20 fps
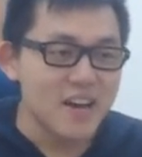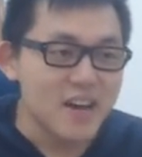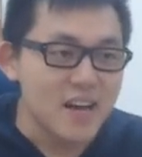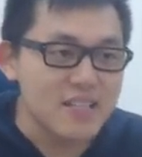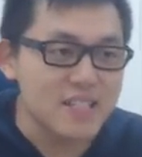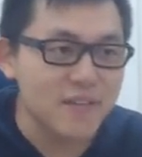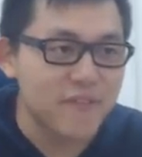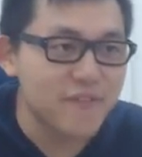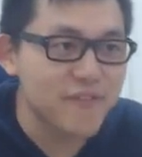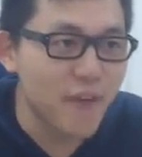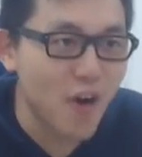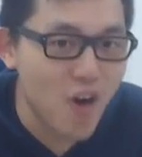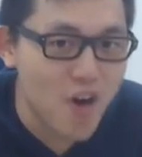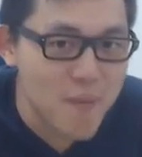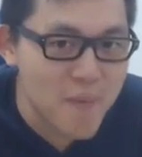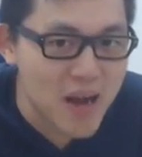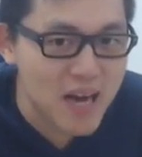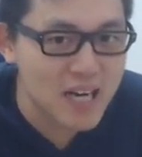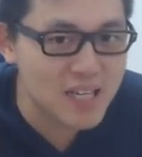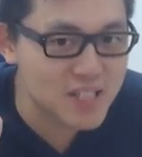It's a
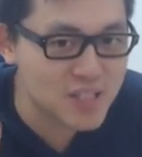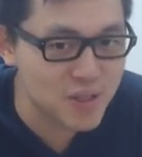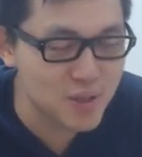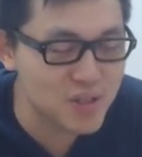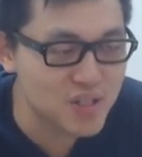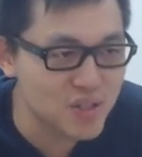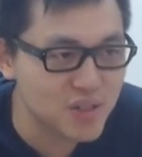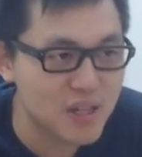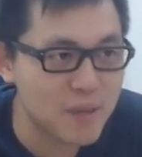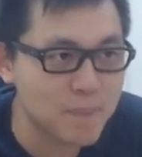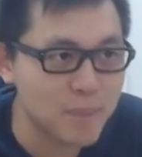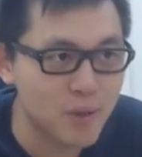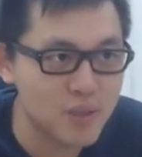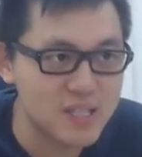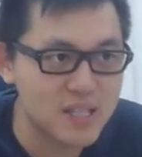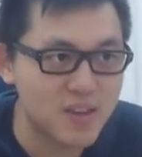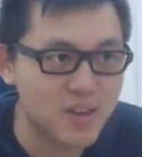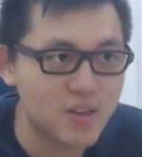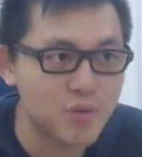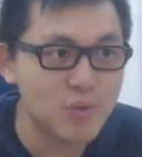4-mana 2/2 that puts
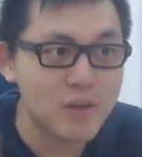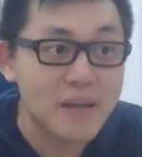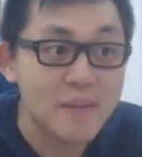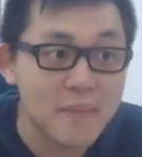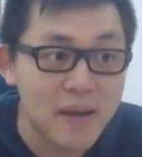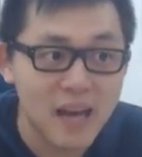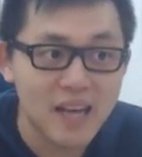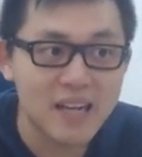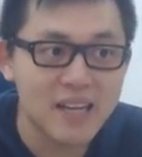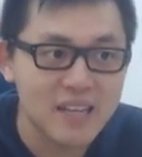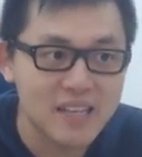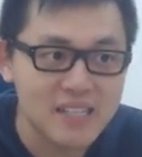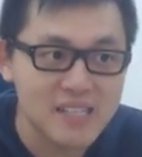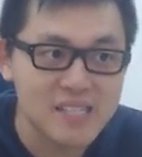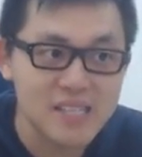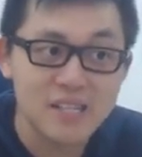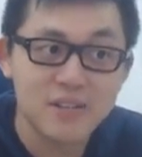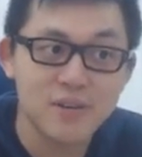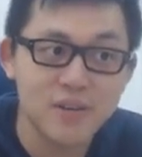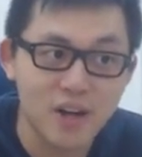a 3-mana
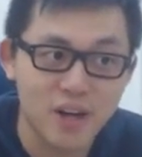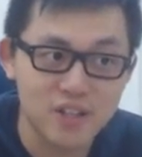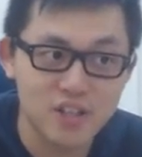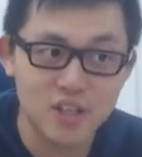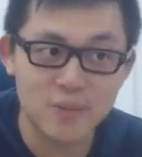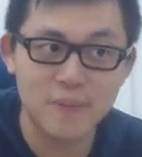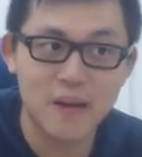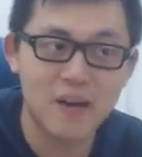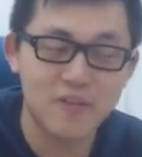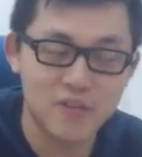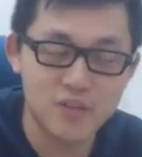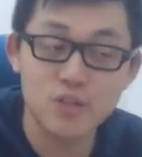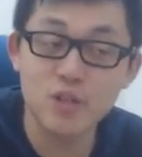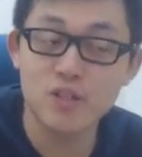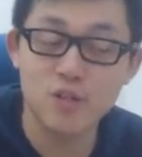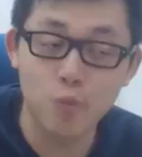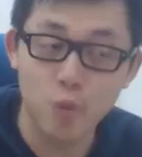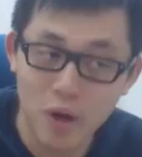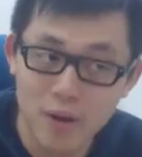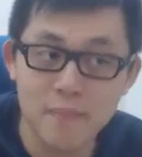secret onto the battlefield. So it's
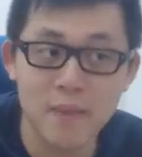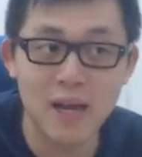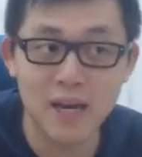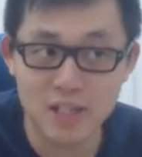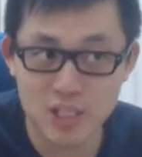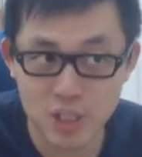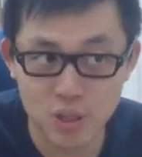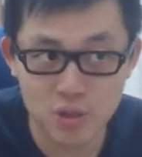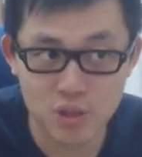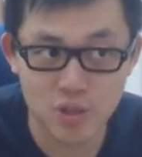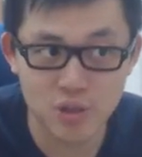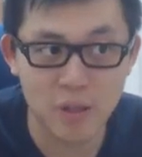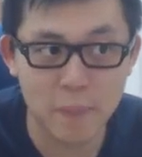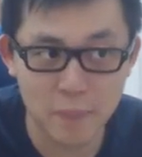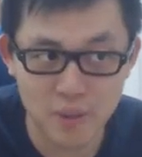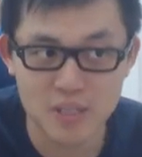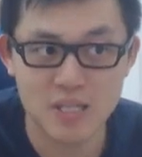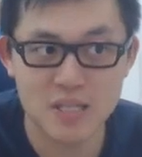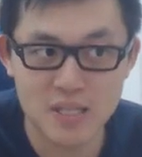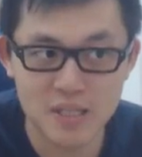a 1-mana 2/2 that
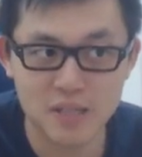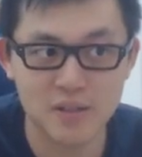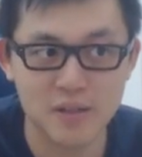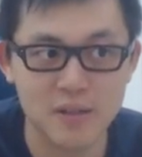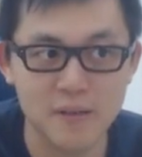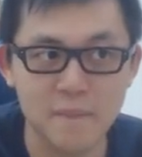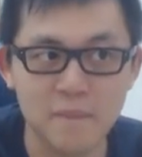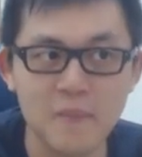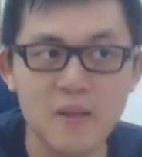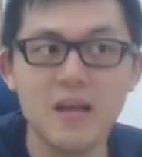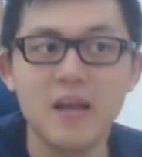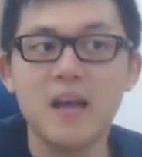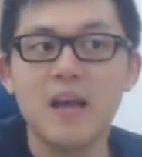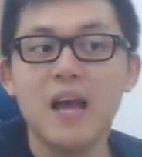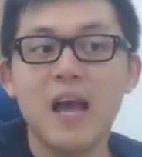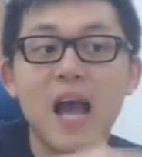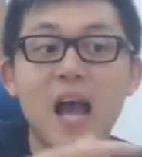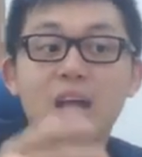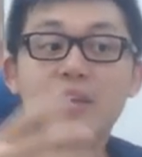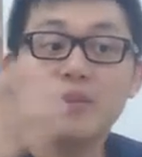puts a secret.
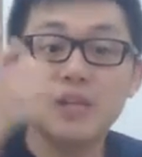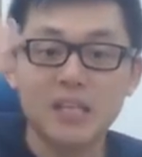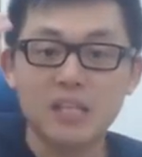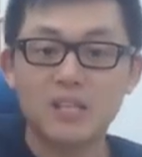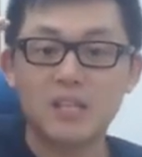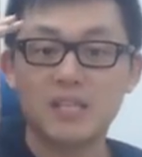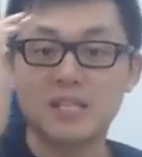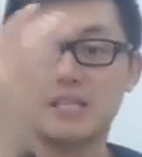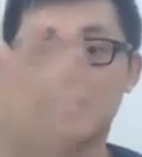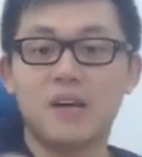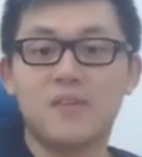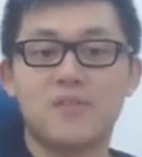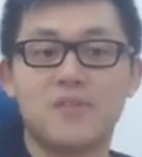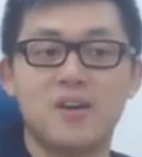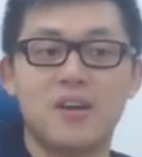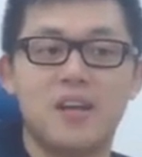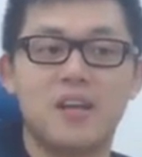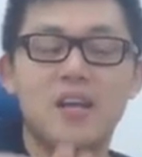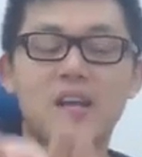And you get to discover it.